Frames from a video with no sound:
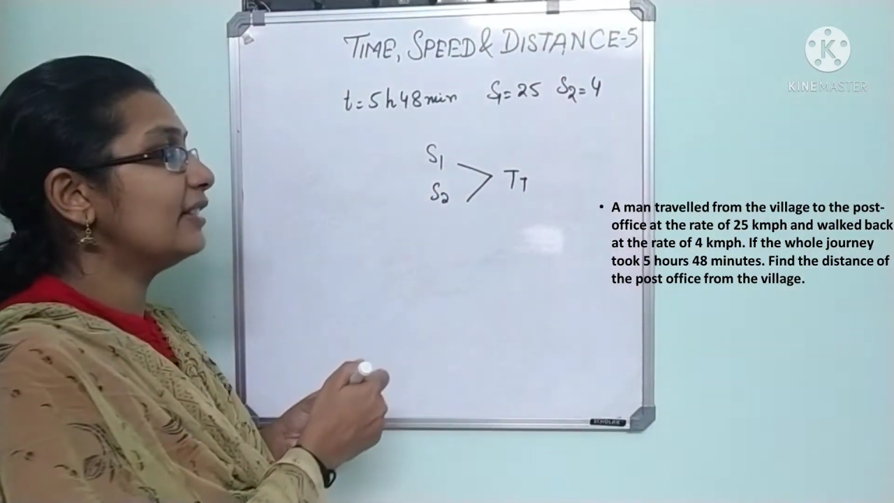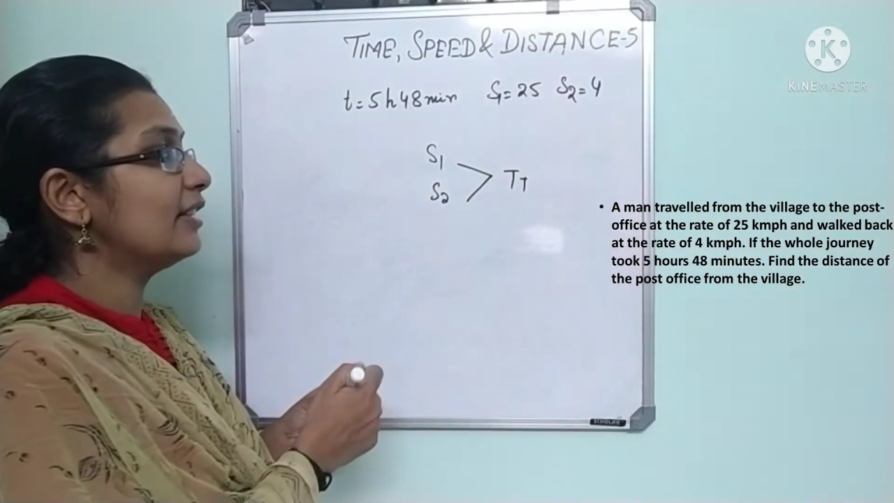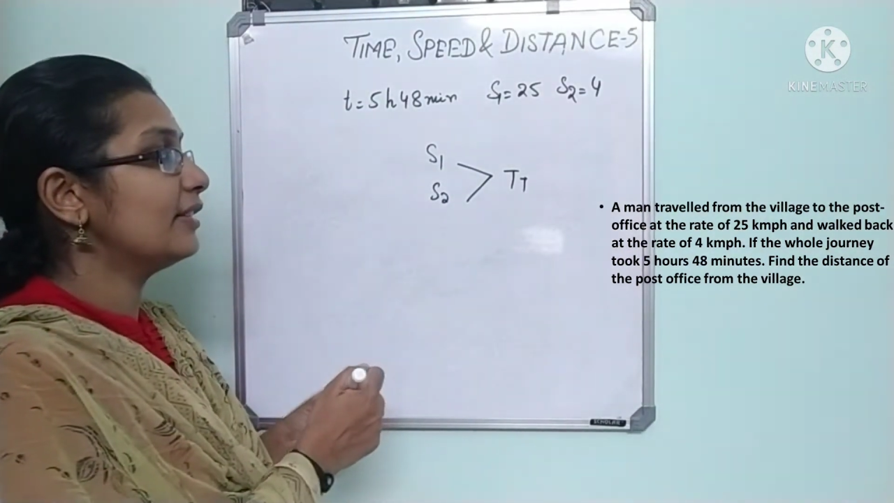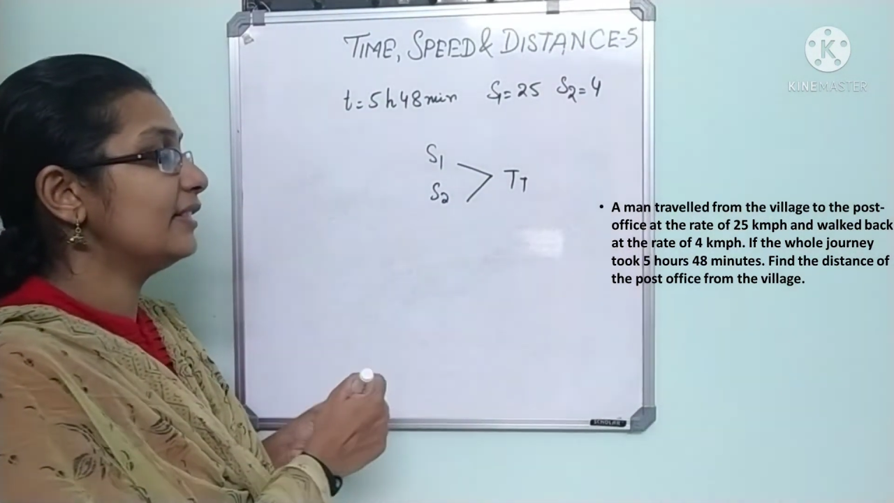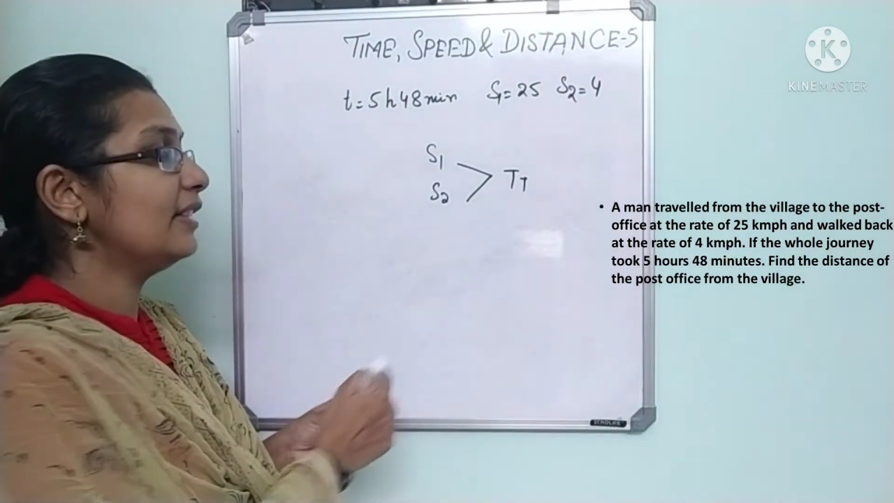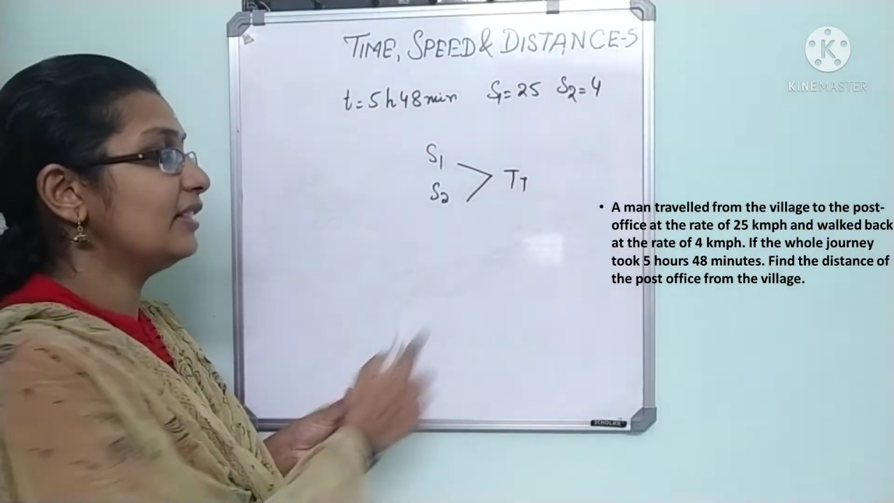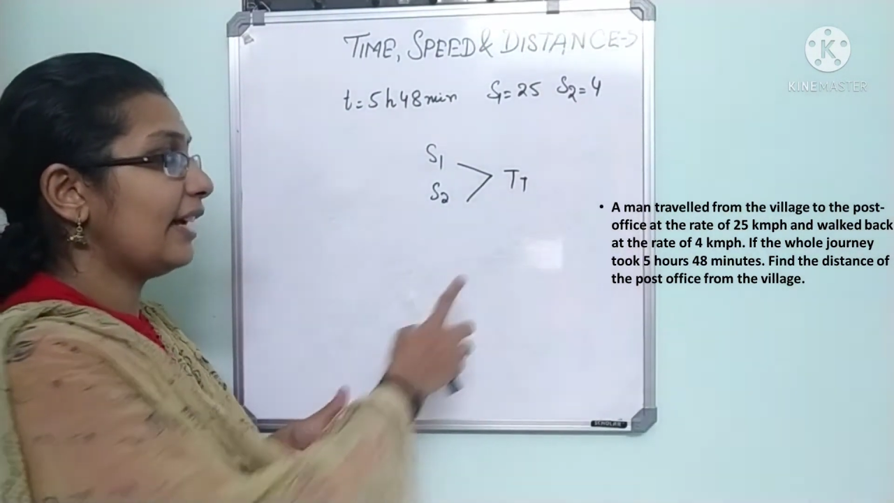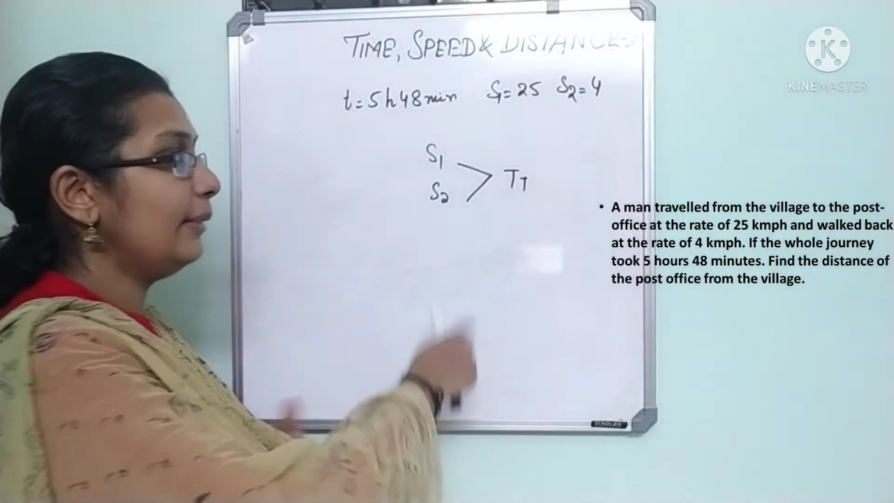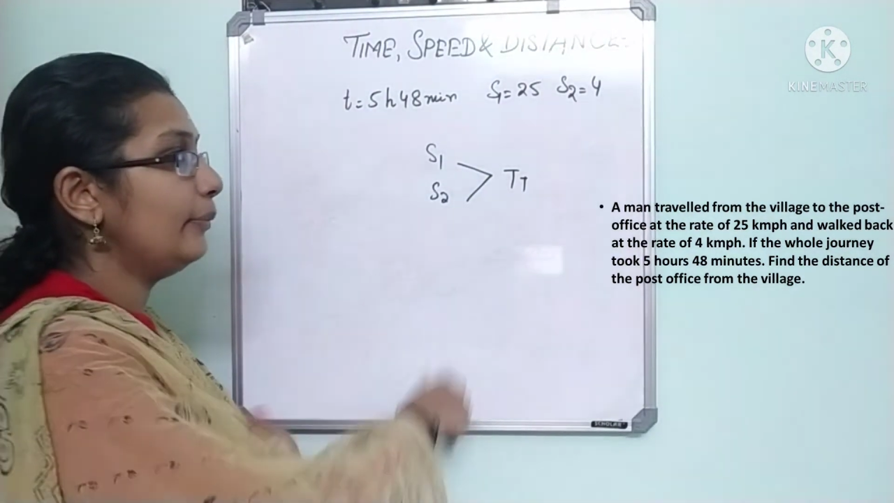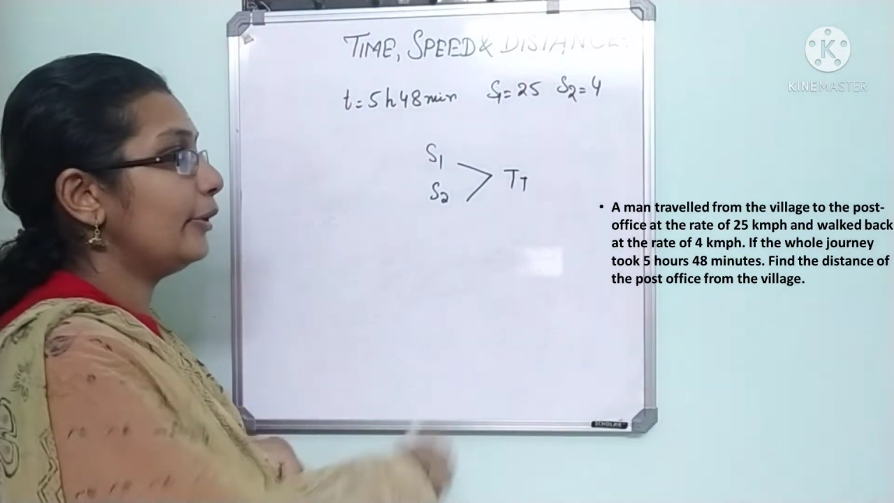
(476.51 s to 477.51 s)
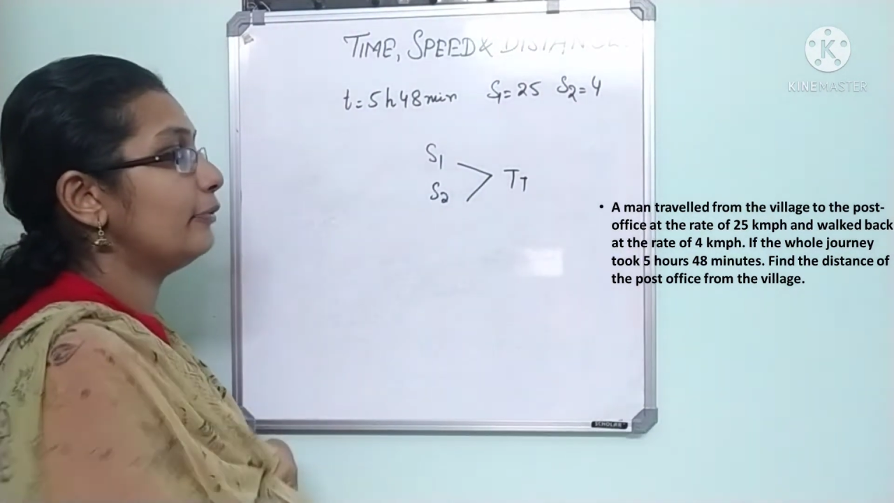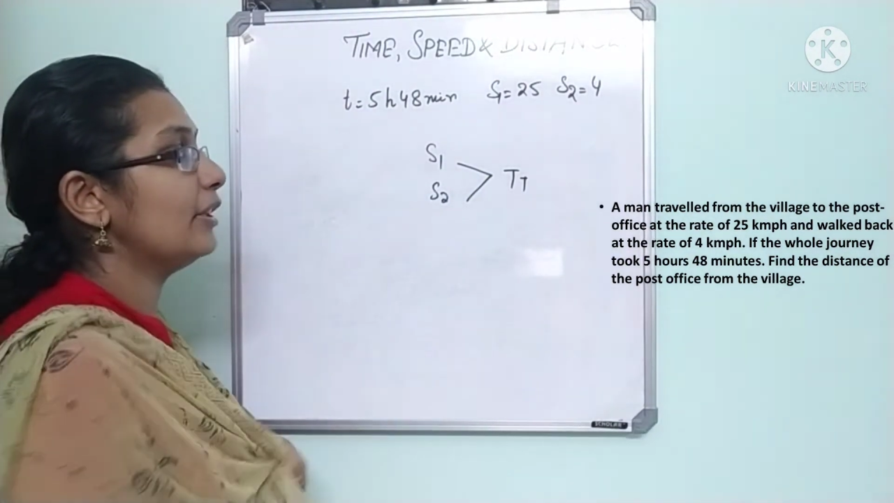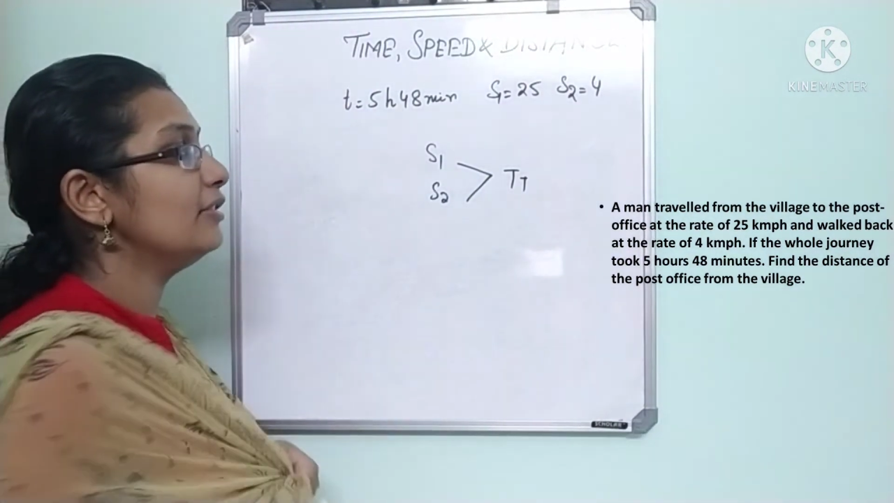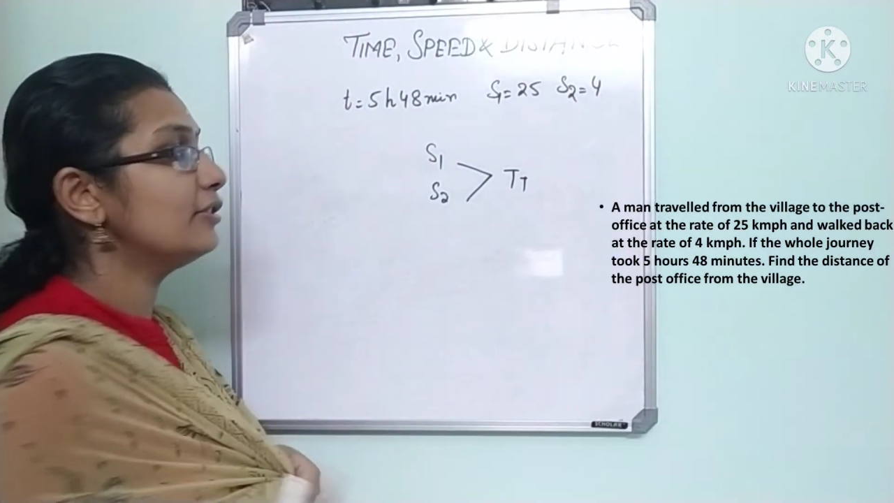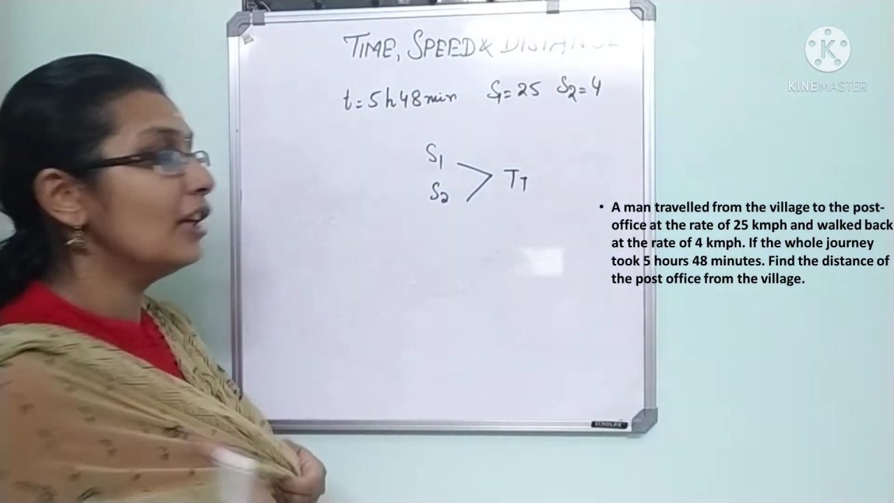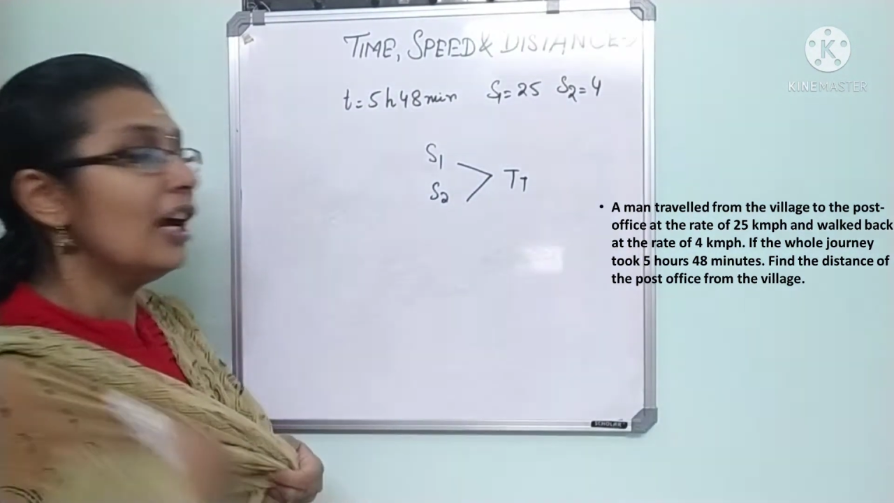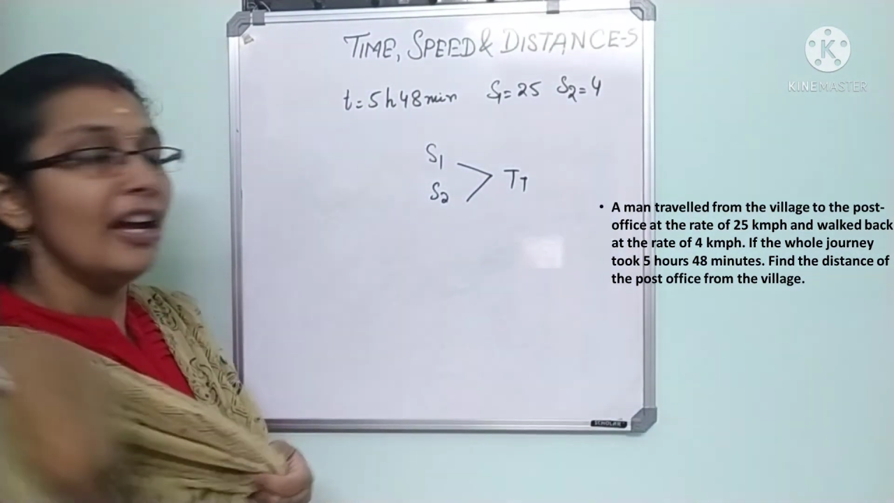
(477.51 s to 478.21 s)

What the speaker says: and there is a time difference,